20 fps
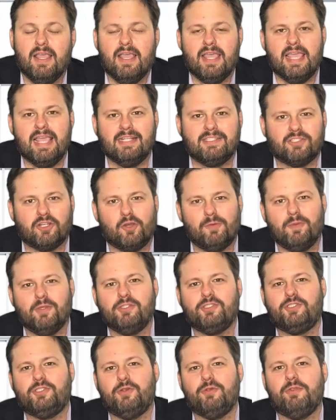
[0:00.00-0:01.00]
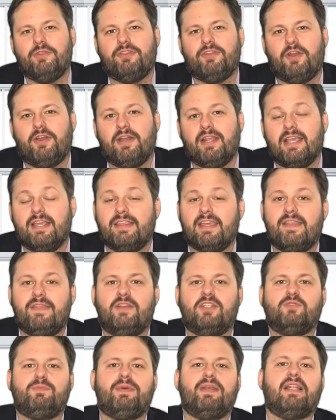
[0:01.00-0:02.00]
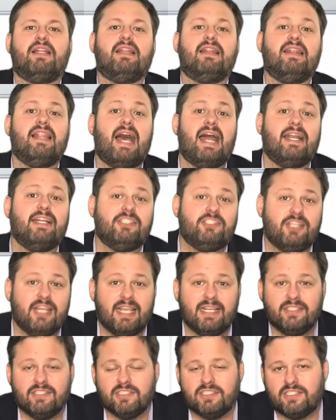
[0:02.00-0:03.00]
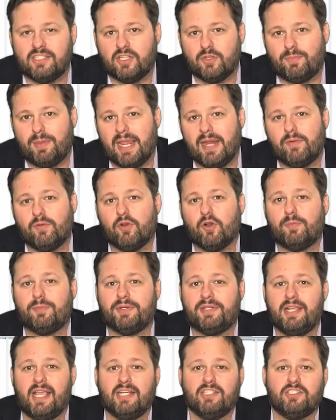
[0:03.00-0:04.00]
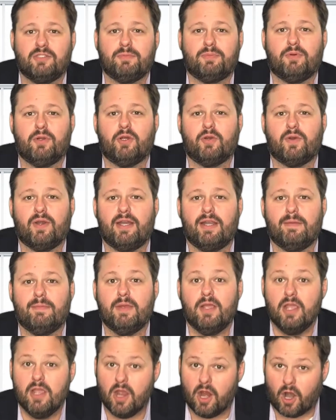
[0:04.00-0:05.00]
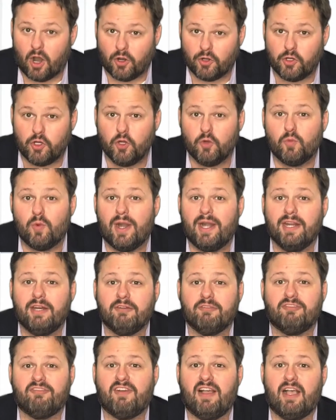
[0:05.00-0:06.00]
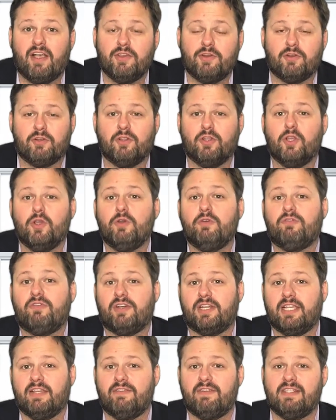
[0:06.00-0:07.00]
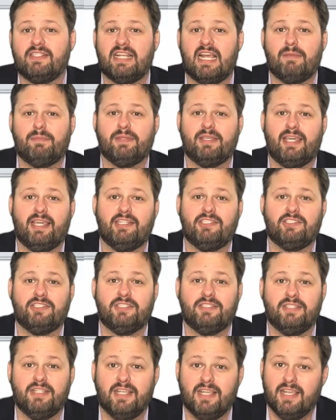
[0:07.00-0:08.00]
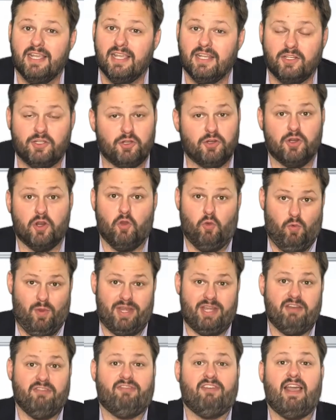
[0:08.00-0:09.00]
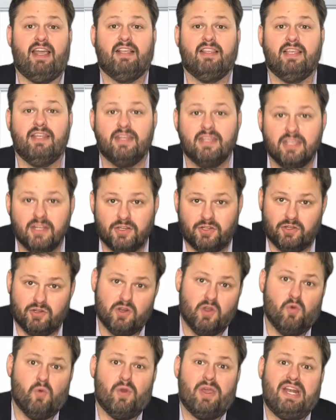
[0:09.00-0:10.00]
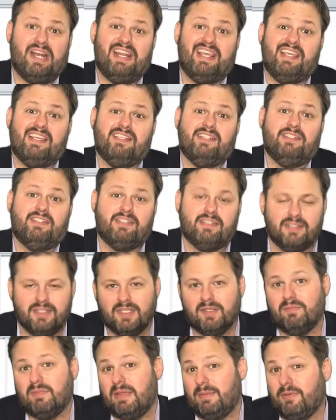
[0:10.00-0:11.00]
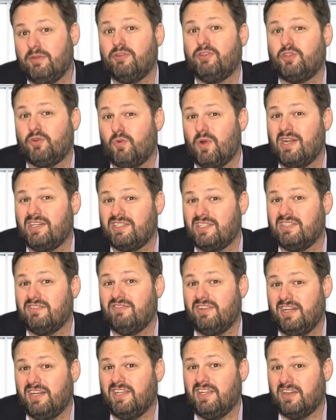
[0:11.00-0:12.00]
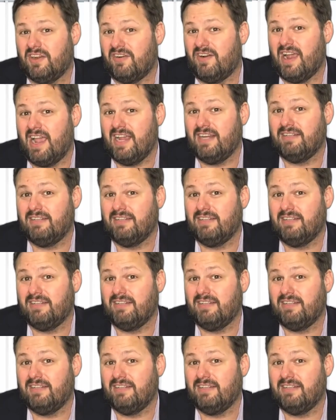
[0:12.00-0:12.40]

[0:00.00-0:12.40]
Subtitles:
It's almost June 30th and there's been a lot of changes to the Payroll Protection Program. Are you ready to file your loan forgiveness application? Do you know when to file it? Do you know what it is? Maybe you should watch this video, right?